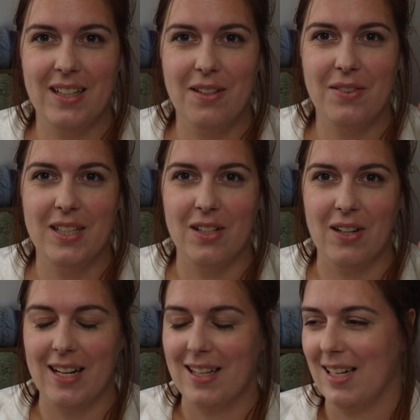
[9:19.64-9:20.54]
a video
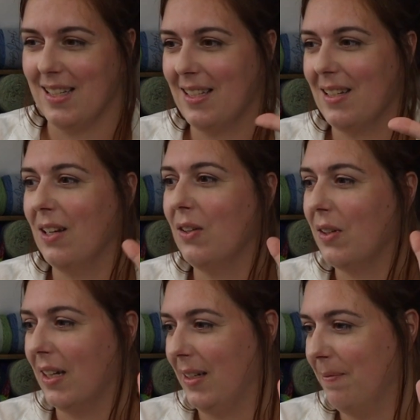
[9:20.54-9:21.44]
like that.
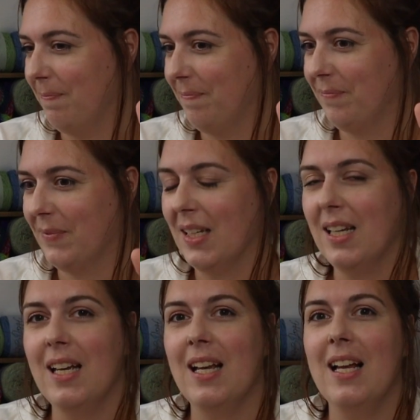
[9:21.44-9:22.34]
Okay.
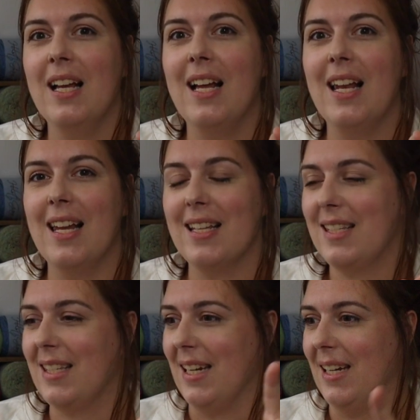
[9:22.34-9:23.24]
Let's
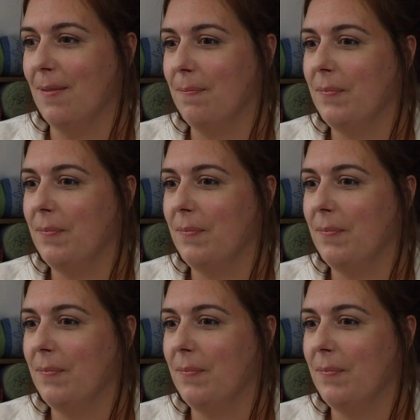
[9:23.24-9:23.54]
see.